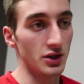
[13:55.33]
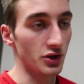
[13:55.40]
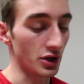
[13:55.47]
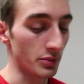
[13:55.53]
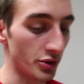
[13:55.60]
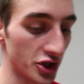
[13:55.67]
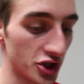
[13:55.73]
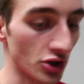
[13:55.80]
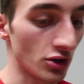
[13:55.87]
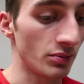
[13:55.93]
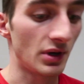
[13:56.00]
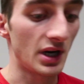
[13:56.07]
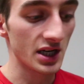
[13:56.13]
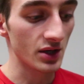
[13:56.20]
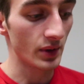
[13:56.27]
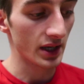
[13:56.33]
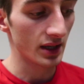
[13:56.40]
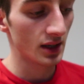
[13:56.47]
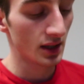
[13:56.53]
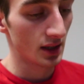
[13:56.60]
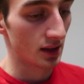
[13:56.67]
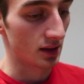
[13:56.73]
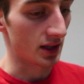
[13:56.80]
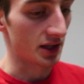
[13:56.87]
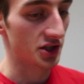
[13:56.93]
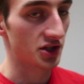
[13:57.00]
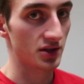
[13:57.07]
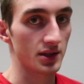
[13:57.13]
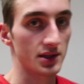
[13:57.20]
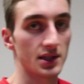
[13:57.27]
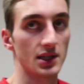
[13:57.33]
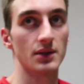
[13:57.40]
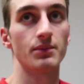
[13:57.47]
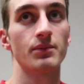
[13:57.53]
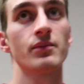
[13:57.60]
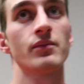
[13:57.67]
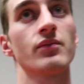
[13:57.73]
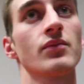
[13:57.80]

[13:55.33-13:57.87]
You can push your own body weight. Lunges are the same.